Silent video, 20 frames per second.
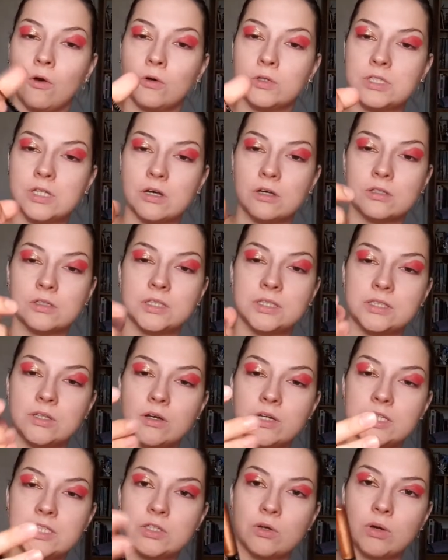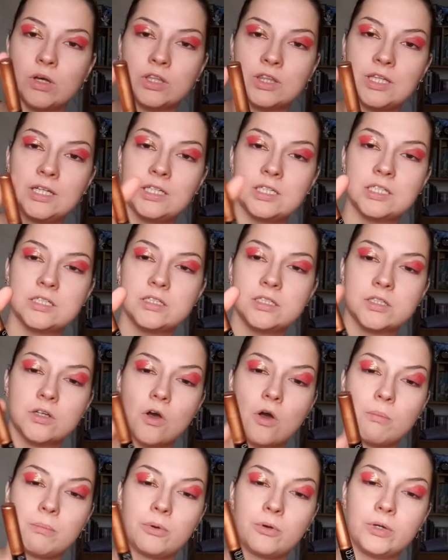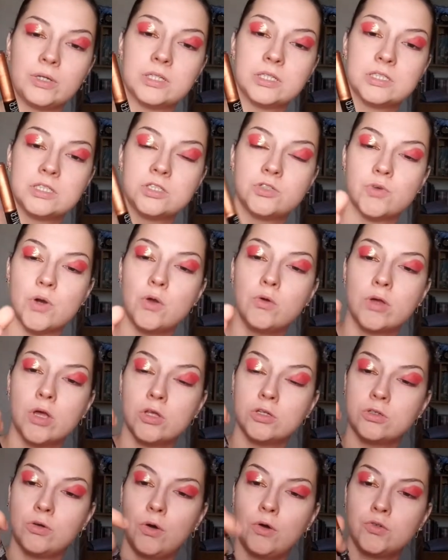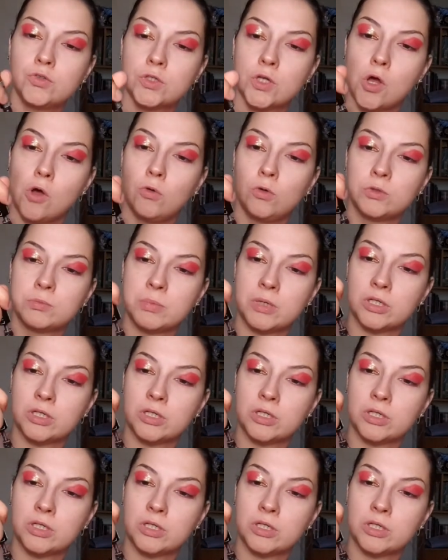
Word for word: on the other side. So I think this is copper and this is ro rose gold,